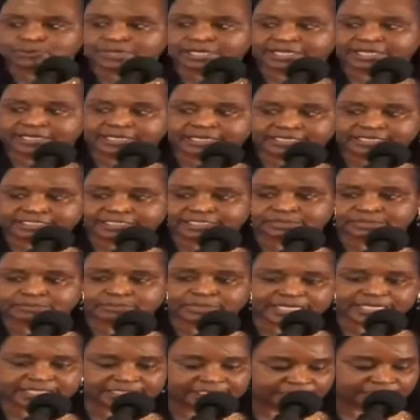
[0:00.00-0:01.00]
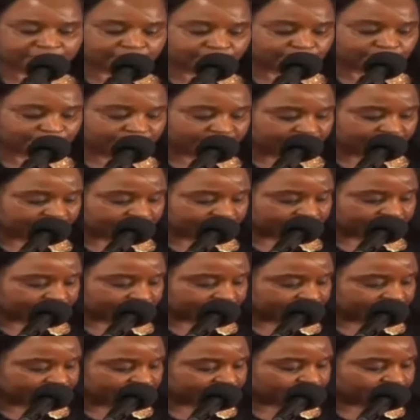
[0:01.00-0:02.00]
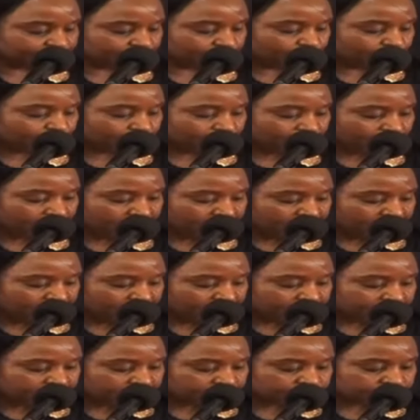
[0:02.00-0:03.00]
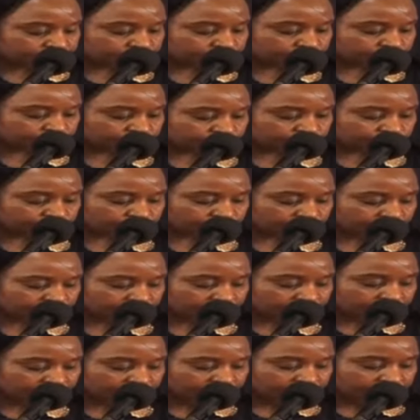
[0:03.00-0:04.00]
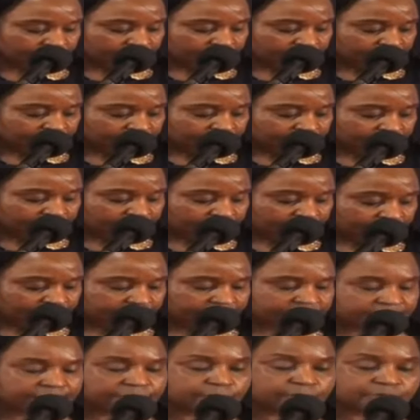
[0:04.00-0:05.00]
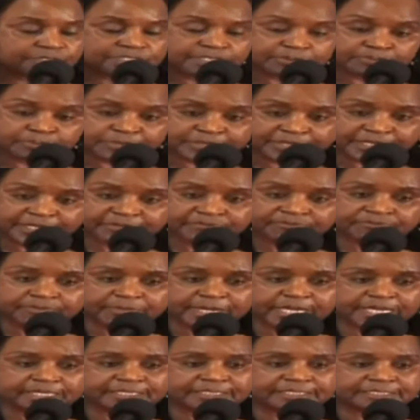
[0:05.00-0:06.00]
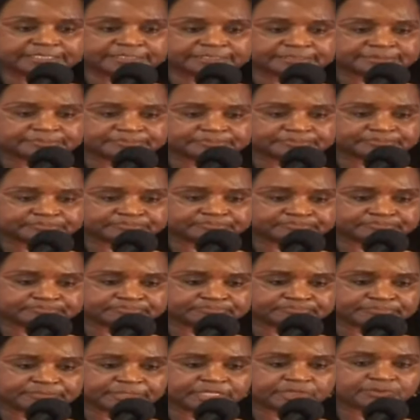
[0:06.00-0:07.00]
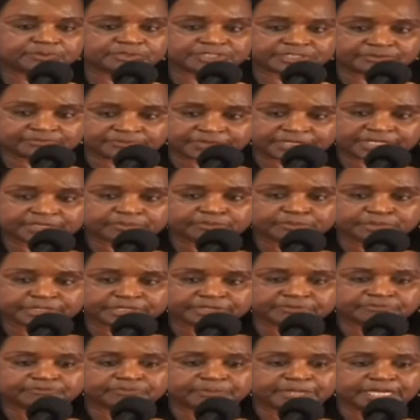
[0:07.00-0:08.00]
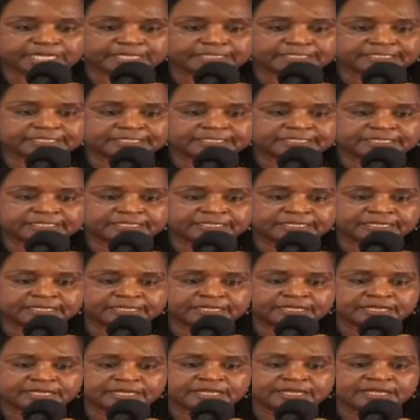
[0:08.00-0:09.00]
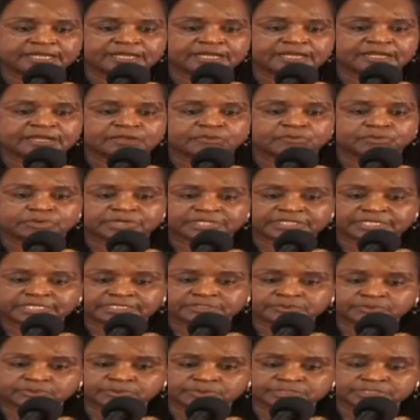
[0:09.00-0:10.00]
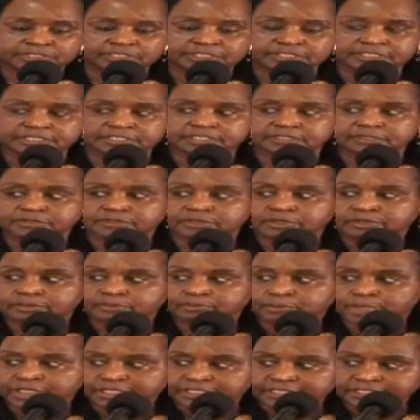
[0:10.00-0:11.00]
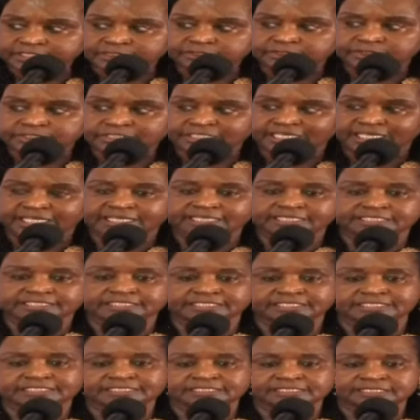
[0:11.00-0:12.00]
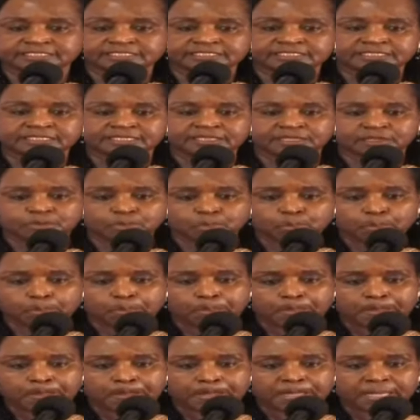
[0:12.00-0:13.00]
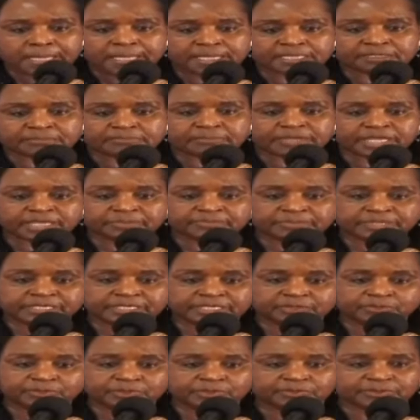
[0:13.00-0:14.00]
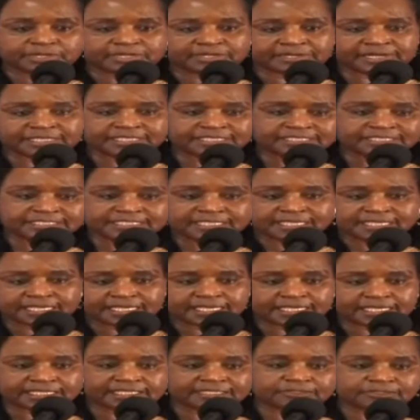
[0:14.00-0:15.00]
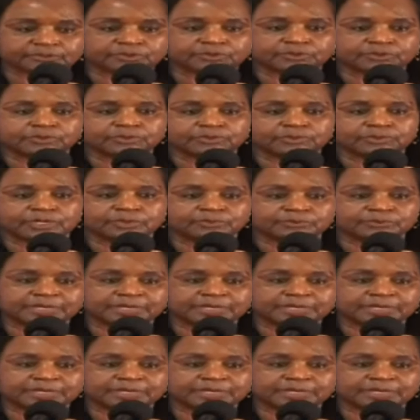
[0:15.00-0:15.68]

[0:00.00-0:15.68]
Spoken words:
work hard and buy their own cars. So he was a brave man. He was a very brave man, whether it was political challenges, and maybe we were running scared or were